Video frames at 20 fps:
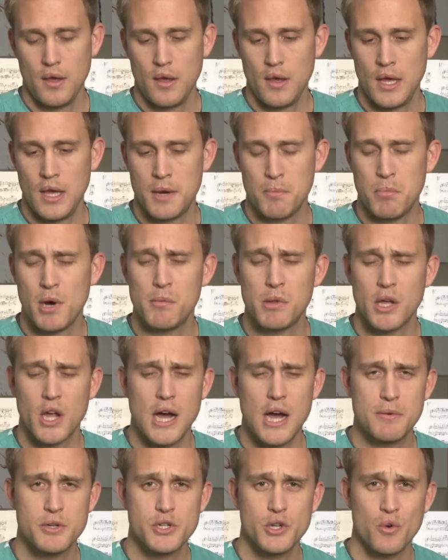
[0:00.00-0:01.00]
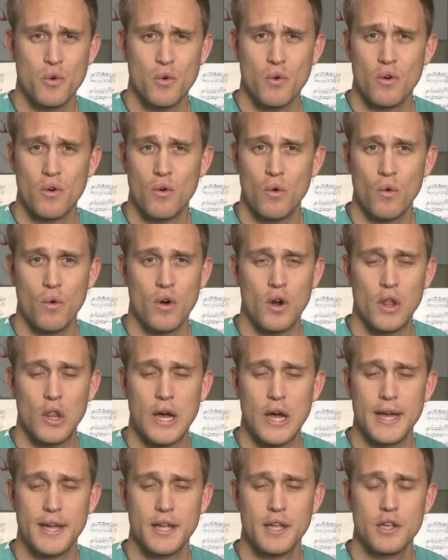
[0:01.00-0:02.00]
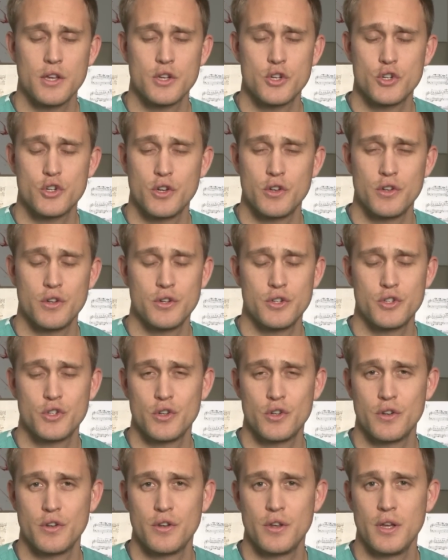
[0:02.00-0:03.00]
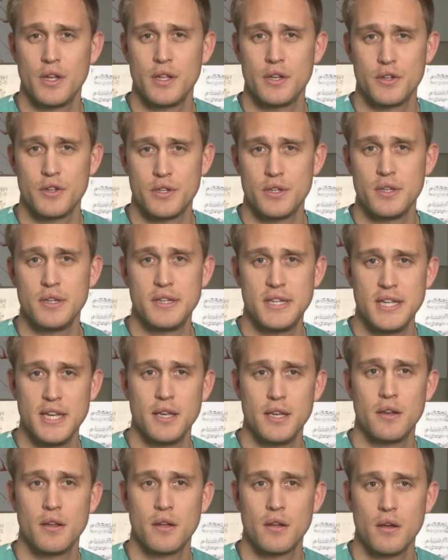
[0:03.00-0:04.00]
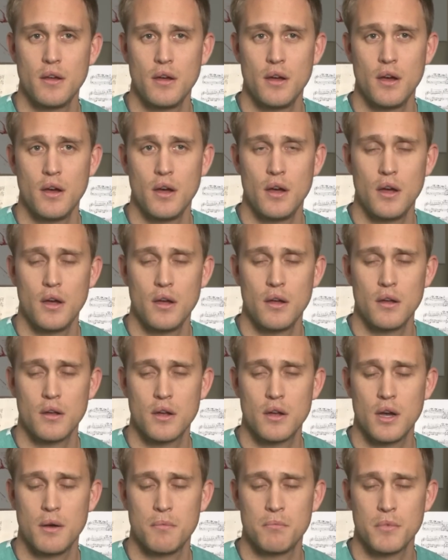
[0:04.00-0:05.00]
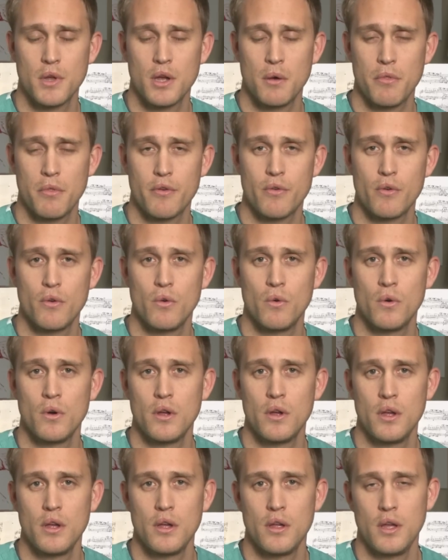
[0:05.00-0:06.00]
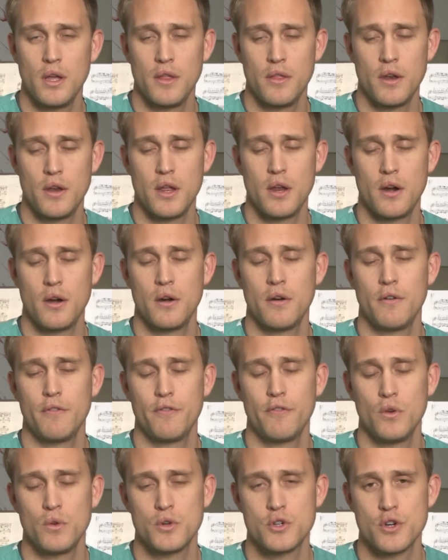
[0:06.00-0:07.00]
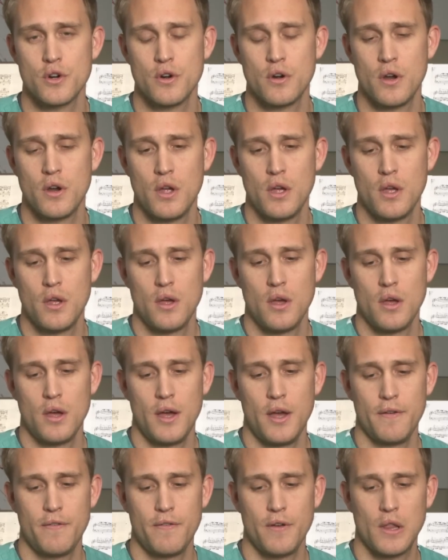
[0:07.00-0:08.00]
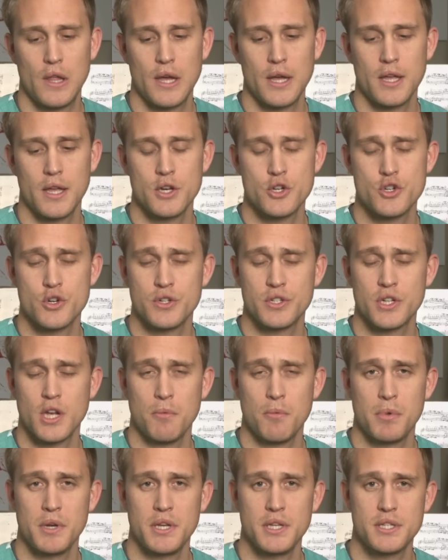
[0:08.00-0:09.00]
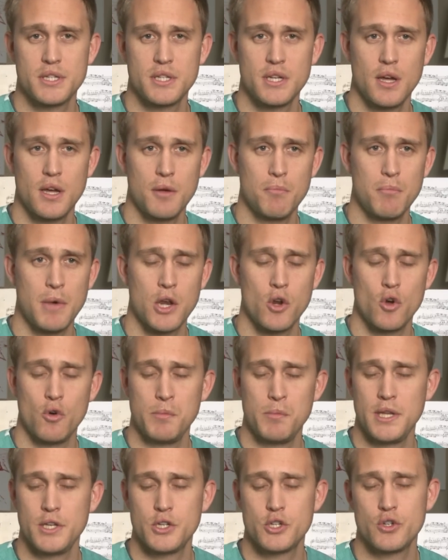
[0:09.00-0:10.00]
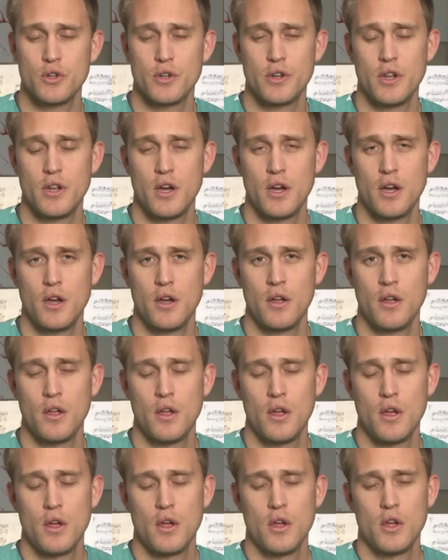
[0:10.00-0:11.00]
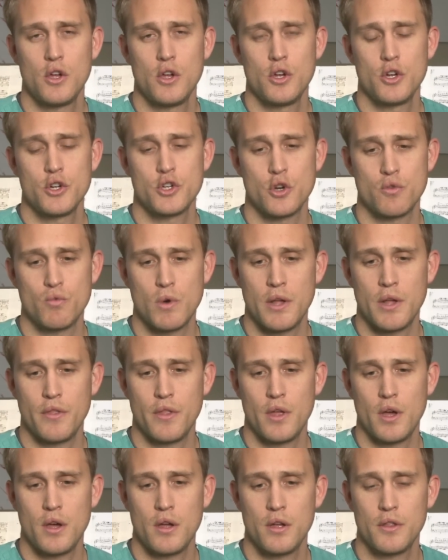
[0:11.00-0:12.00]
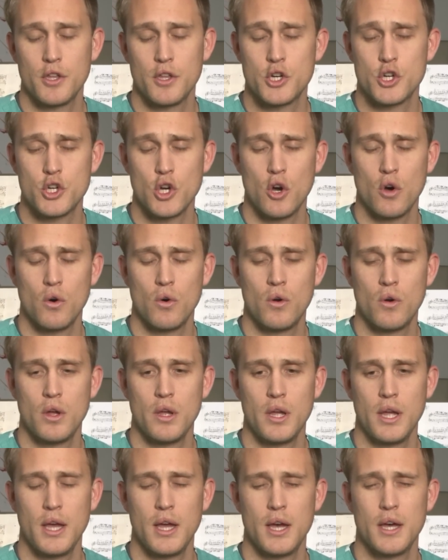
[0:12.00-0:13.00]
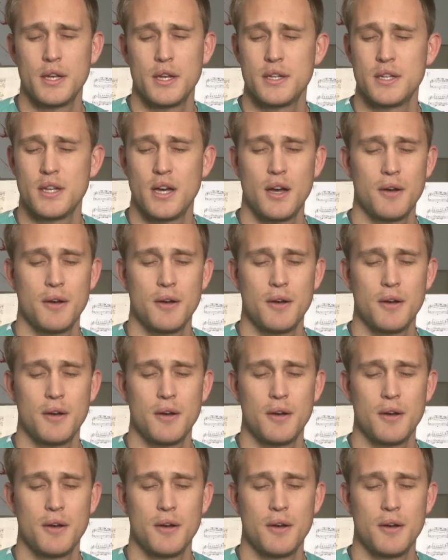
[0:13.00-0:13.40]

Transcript: public option or alike should indeed come through in the near future. I feel like insurance companies by no means should run the show, and